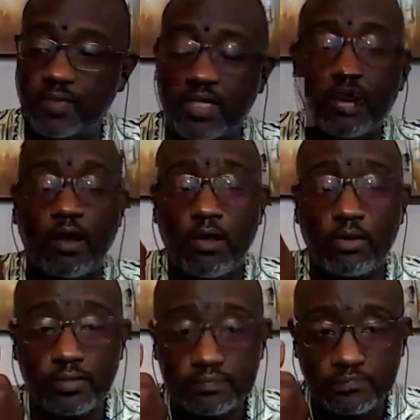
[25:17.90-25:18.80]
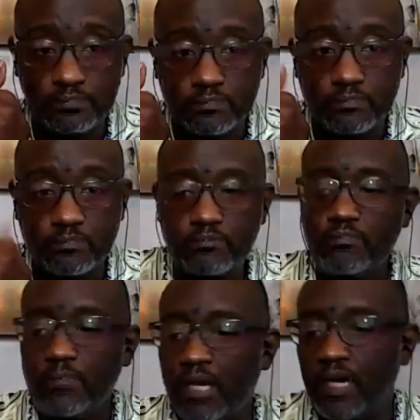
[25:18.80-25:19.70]
they are less likely to be
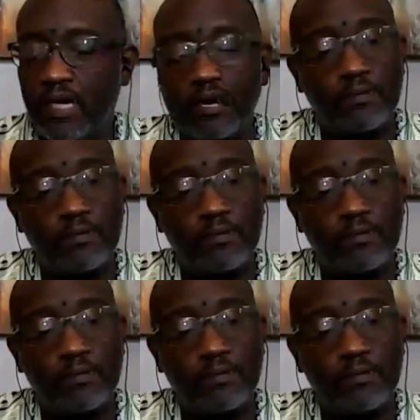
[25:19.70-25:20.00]
called